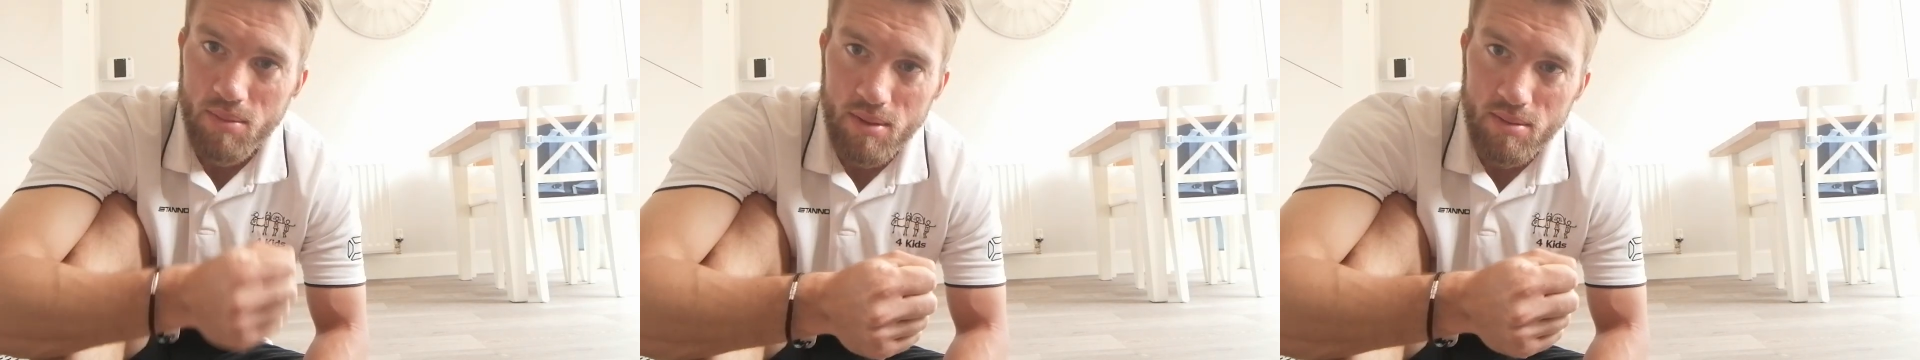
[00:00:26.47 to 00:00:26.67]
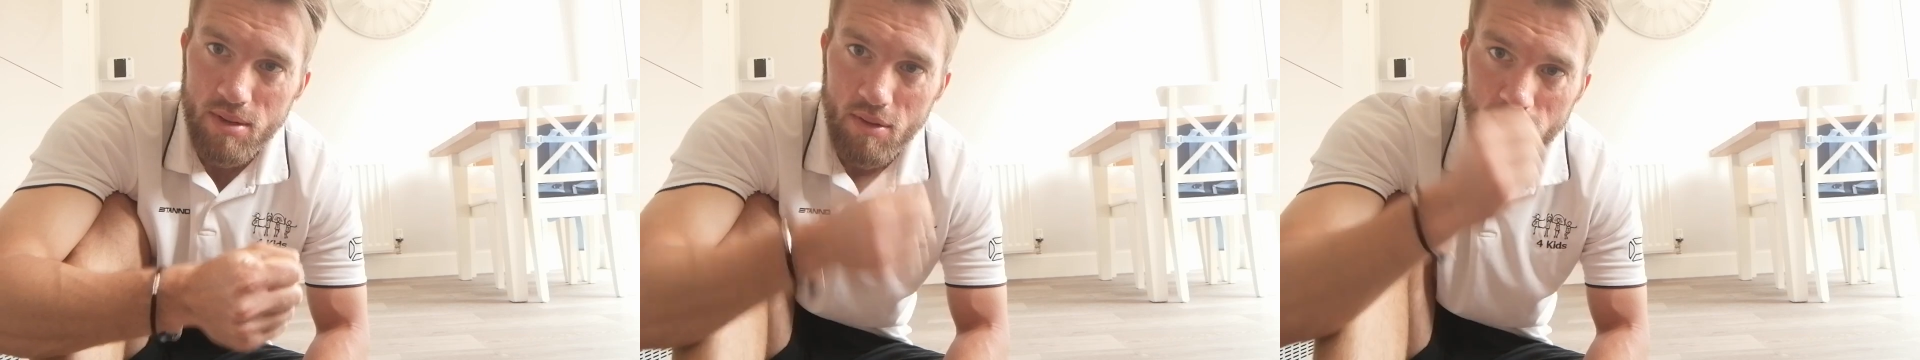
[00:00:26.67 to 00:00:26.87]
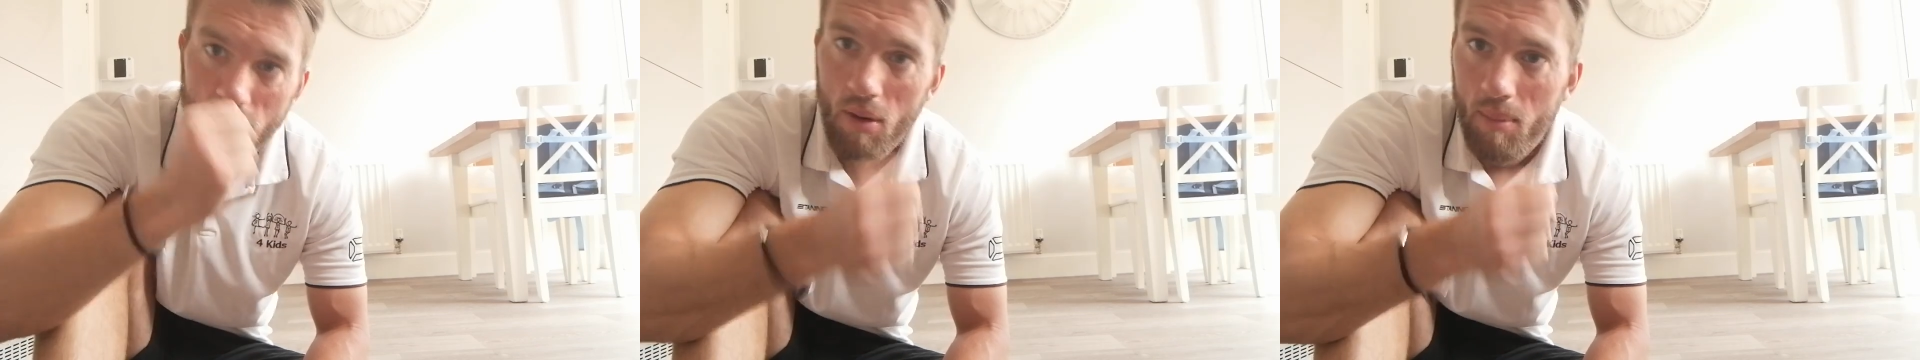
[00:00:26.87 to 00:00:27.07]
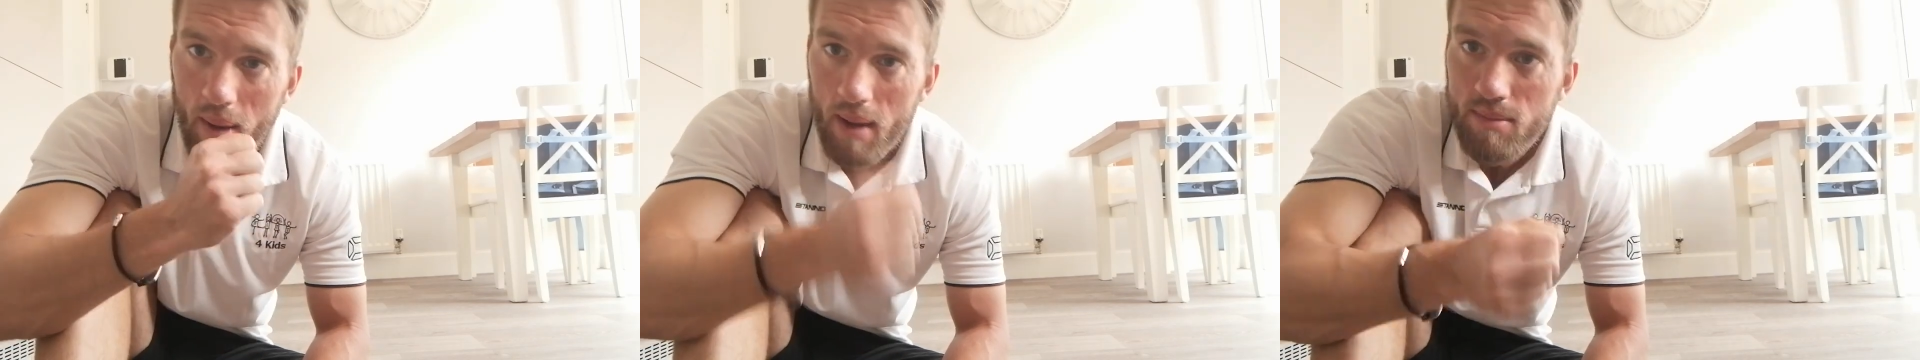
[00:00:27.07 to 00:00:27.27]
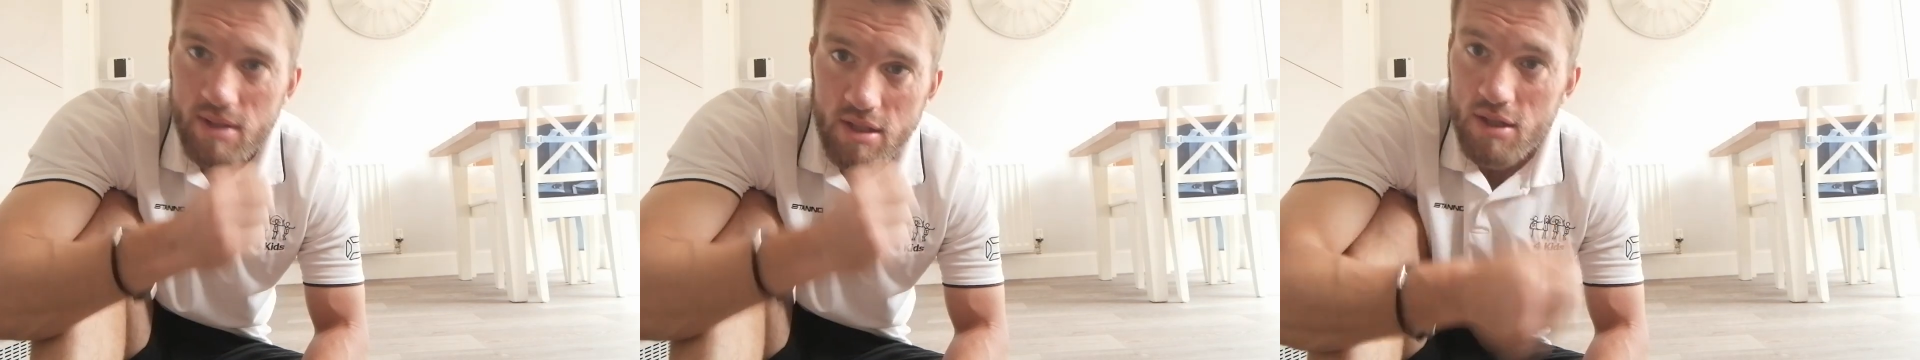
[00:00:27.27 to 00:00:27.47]
people do rock,
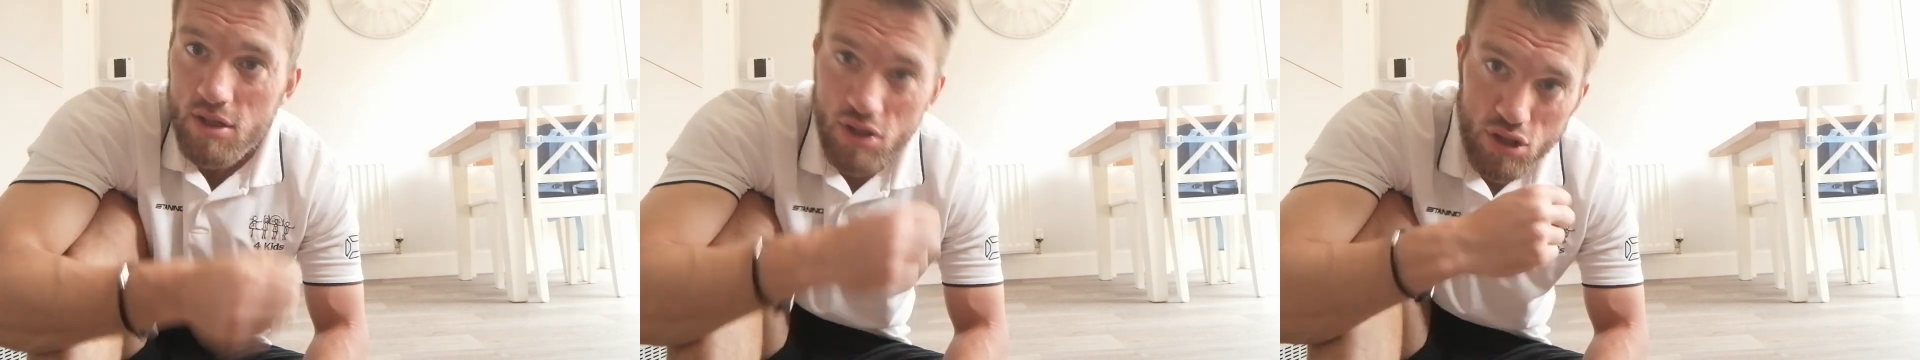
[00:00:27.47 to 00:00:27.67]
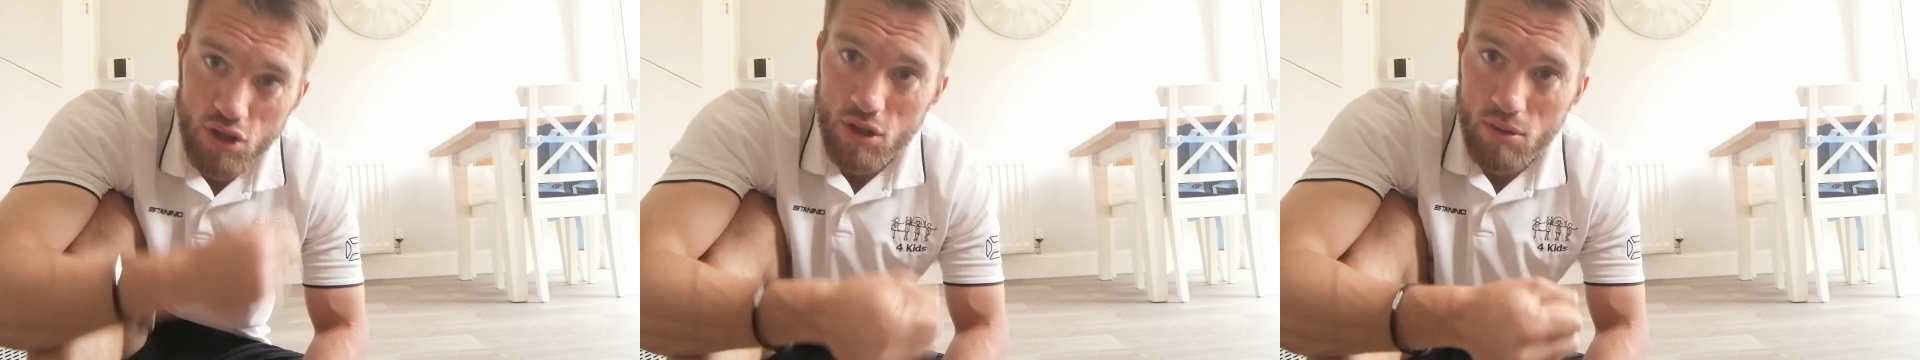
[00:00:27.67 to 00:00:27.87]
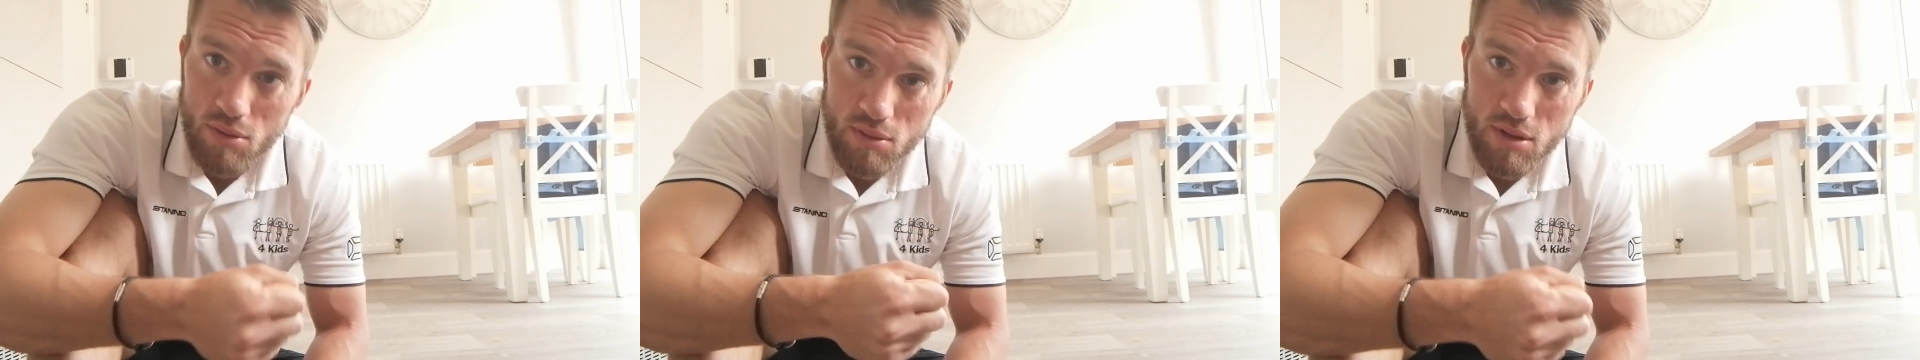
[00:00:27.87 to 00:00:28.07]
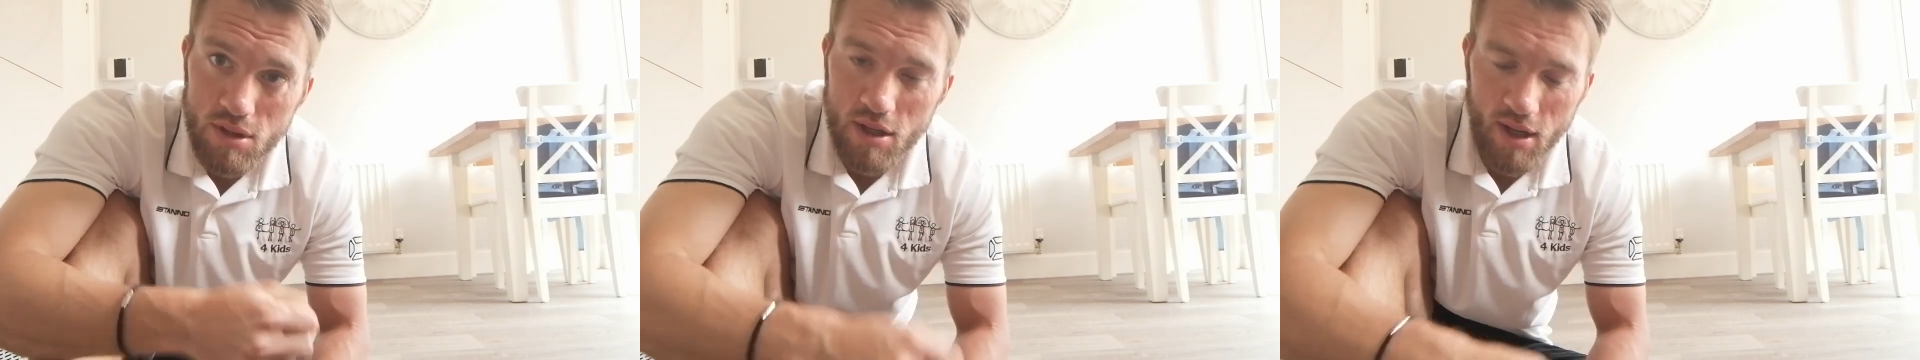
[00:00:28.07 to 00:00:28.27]
paper, scissors, shoot,